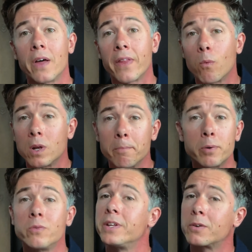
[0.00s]
and that will
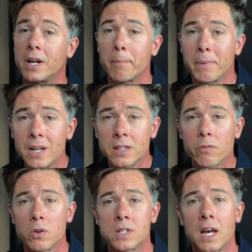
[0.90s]
improve the credibility of
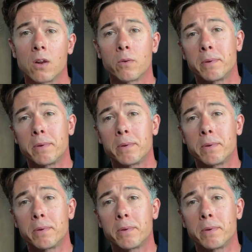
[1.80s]
your salon.